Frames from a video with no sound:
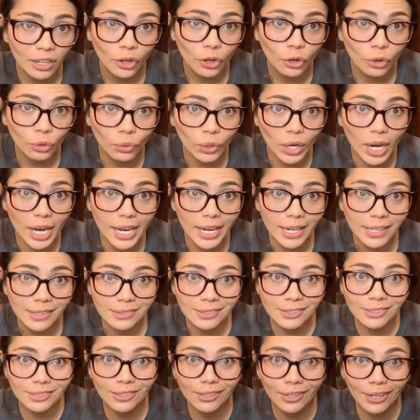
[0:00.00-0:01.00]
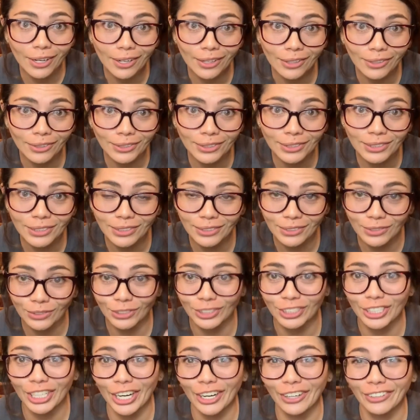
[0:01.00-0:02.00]
Reading skills,
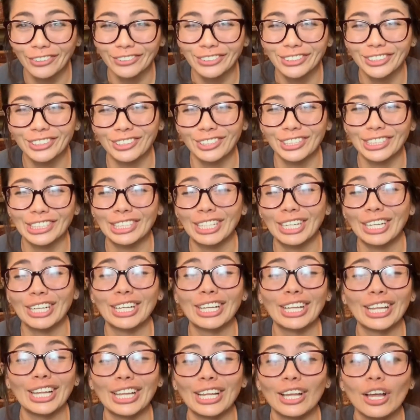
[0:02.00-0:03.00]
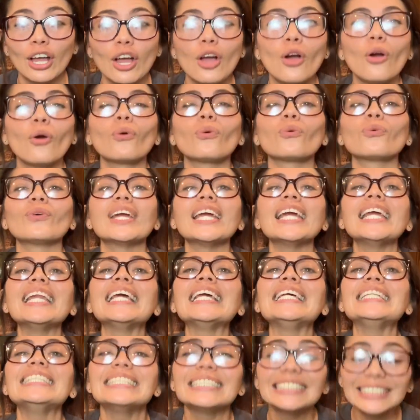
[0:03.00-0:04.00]
skills,
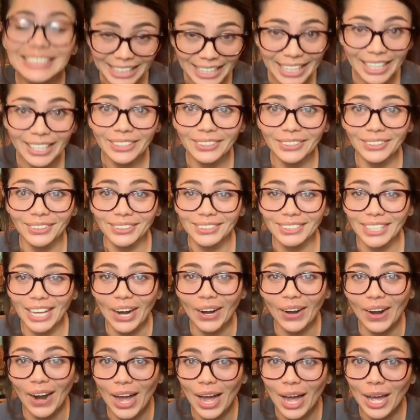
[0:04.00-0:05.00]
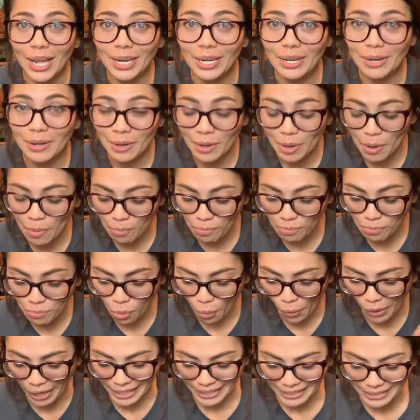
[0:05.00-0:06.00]
reading skills are on
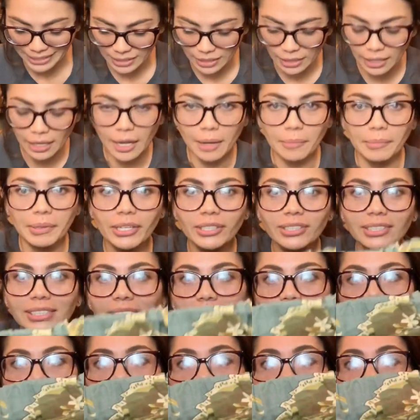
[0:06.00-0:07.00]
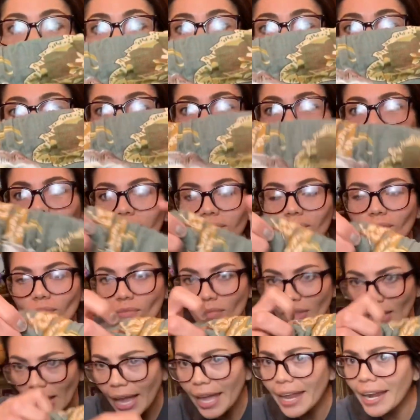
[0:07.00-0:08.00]
point. Um, here's the tag.
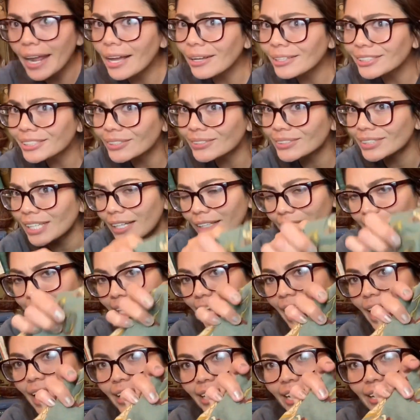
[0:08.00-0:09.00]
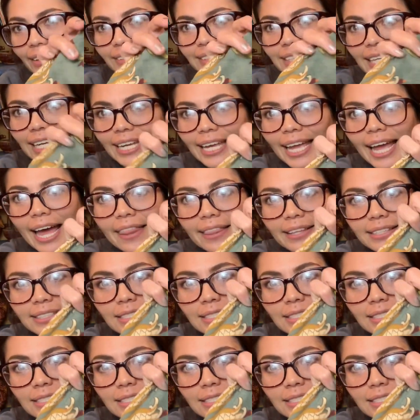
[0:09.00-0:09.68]
And I also saw the tag and I was like, yeah, this